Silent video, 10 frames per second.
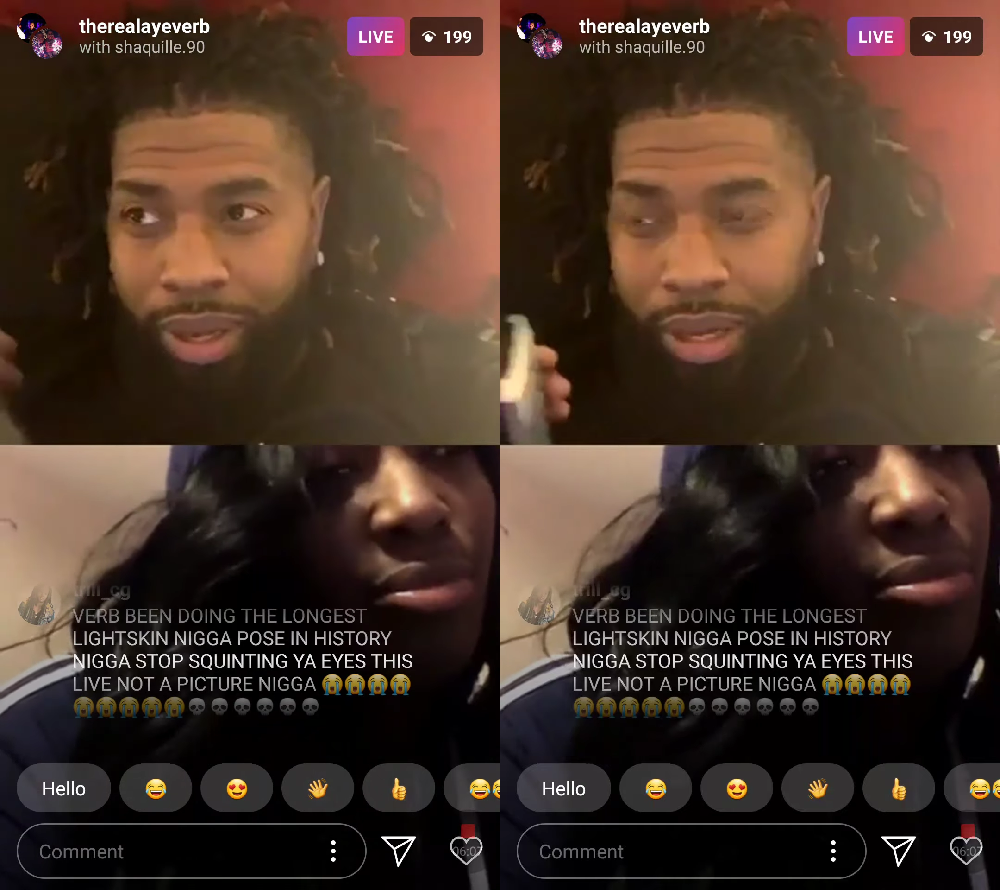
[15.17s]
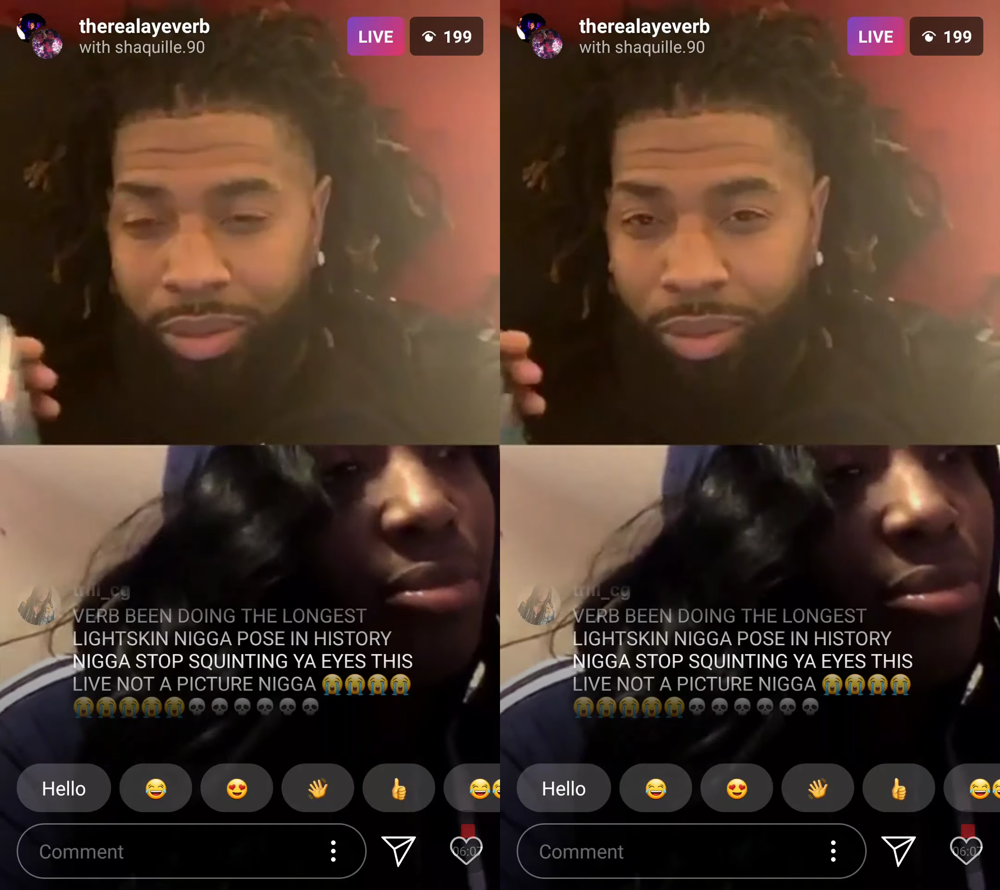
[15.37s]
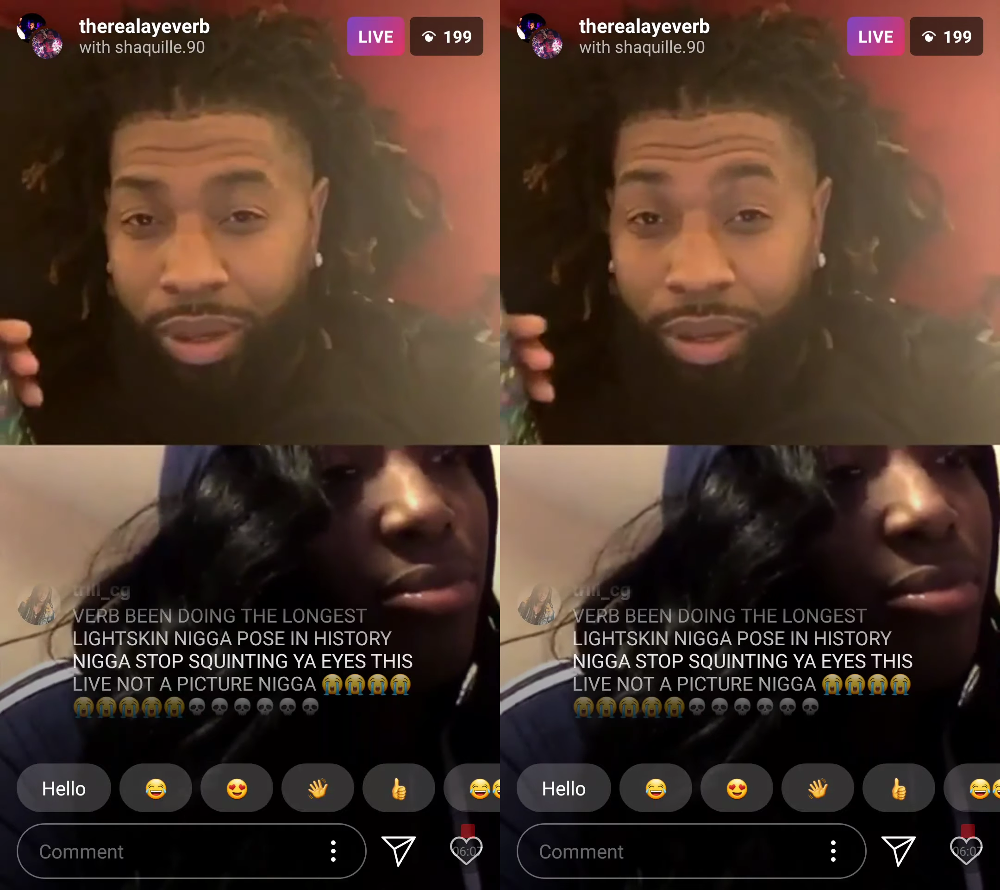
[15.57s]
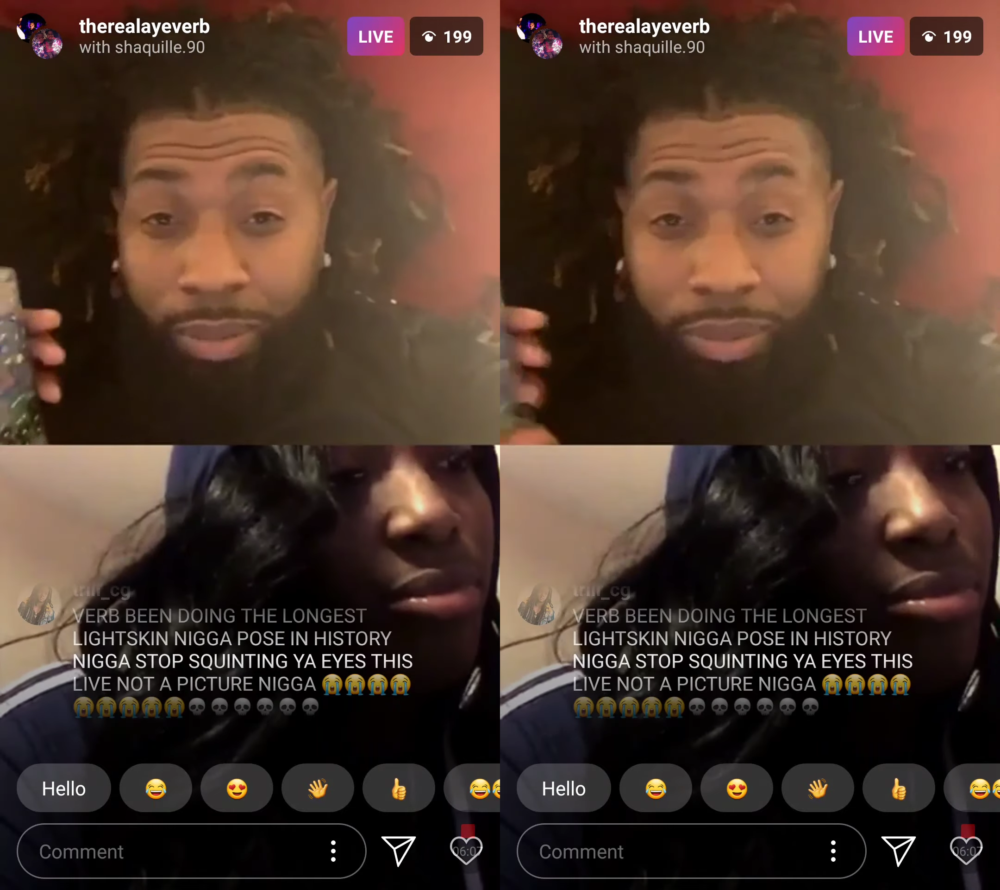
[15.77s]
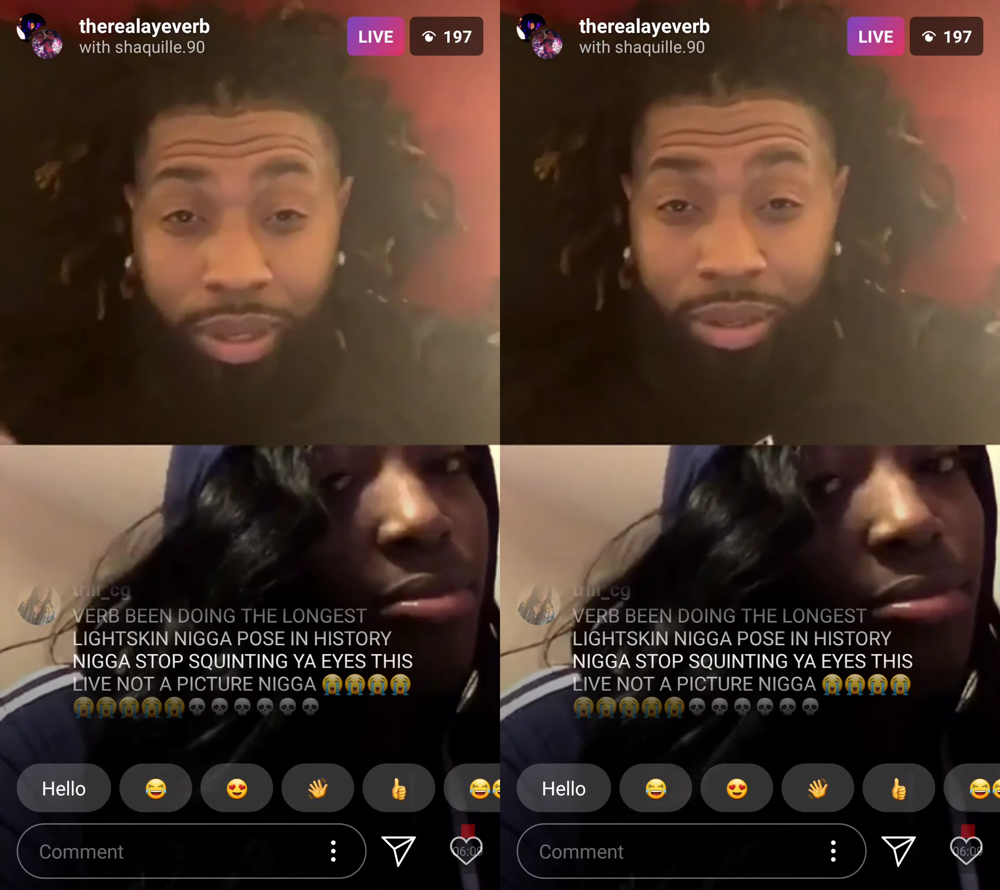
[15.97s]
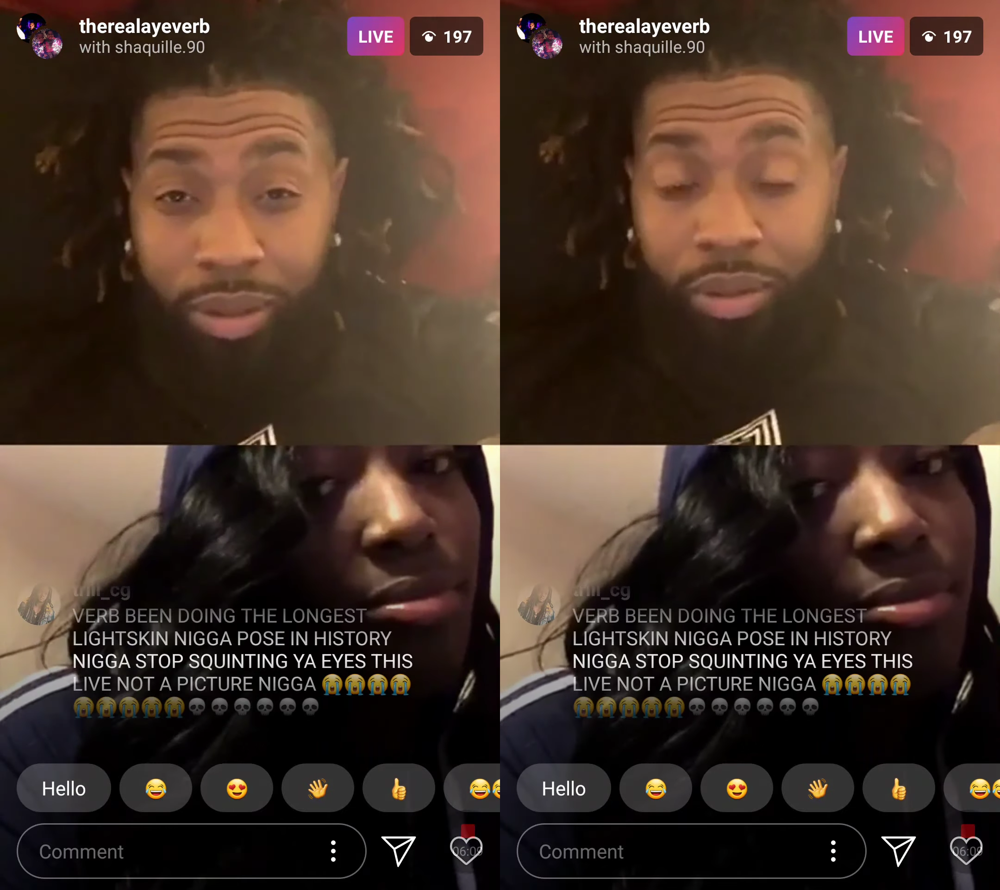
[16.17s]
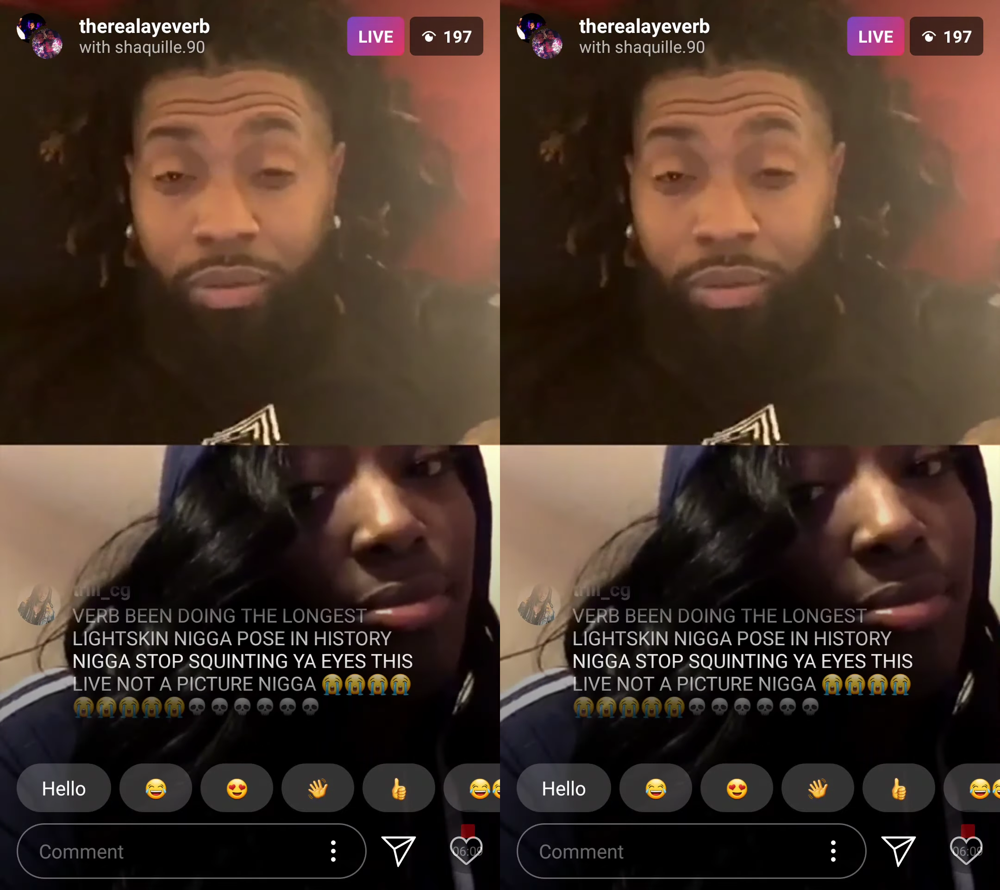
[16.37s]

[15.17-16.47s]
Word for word: Guess what? I'm telling you,